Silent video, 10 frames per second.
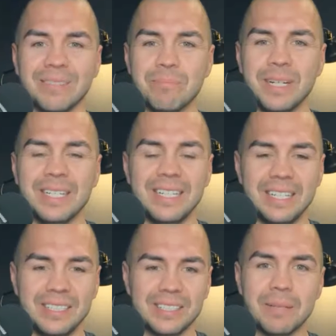but
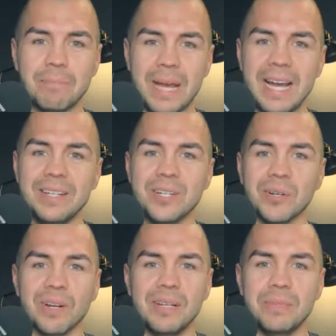it just the
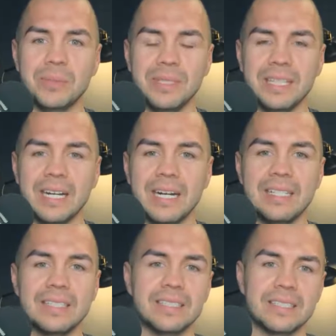banter, right, between the
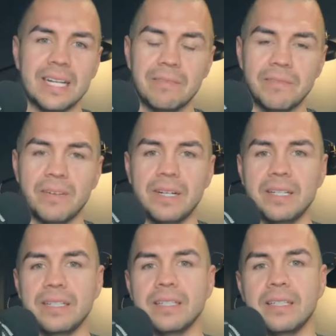guys and just having
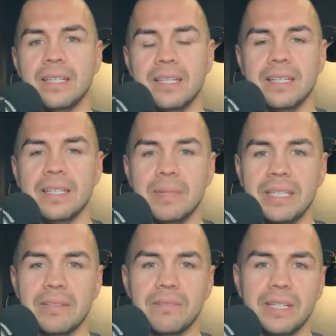fun and
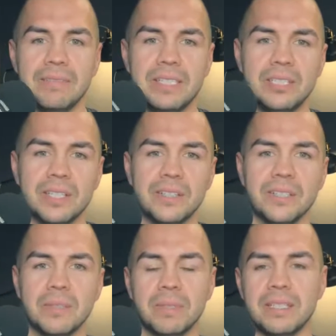making fun of each
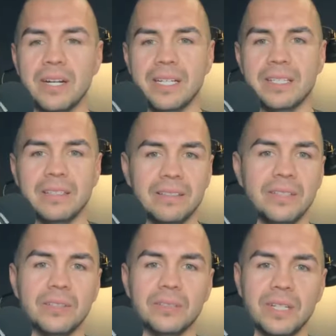other, but not,
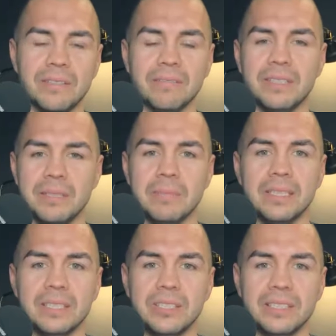not really
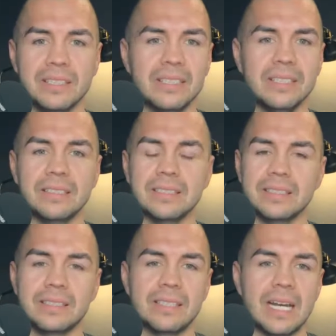maliciously, and
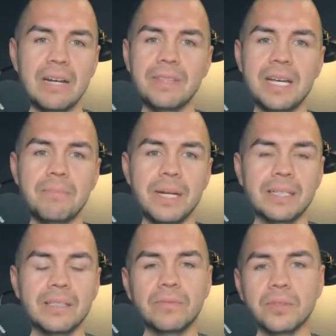just having that
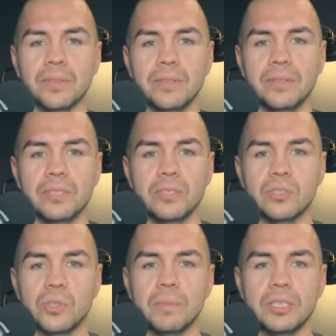back and forth. There's
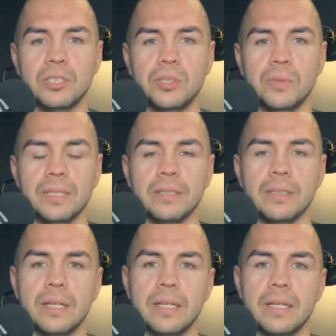just so much to it,
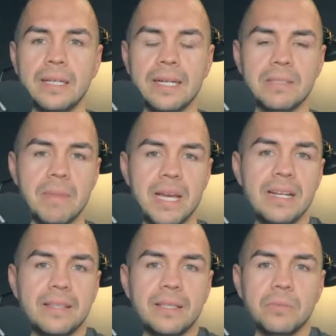and as
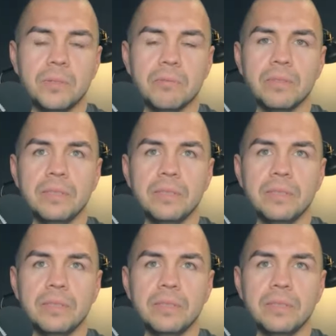men, I think we